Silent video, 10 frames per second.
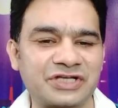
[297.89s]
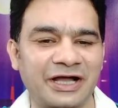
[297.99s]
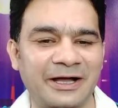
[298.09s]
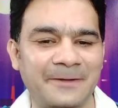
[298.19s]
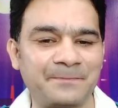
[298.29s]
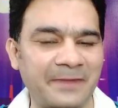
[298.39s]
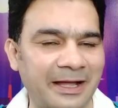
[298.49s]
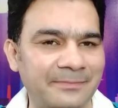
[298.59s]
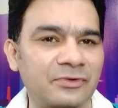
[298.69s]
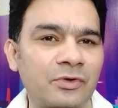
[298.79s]

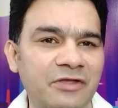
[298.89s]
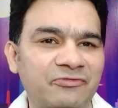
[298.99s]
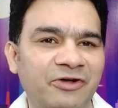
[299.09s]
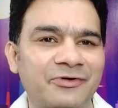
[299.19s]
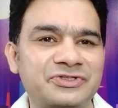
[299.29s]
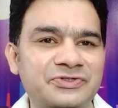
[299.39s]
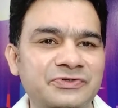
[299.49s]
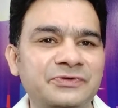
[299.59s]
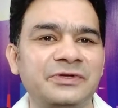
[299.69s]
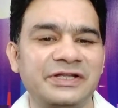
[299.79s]
I'm looking forward
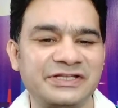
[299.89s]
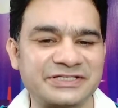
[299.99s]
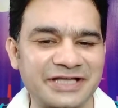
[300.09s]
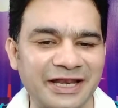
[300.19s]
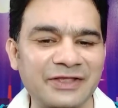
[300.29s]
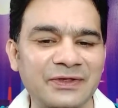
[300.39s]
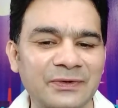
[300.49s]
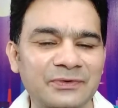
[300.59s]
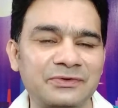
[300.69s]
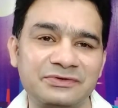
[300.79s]
to telling
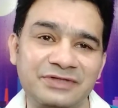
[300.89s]
you,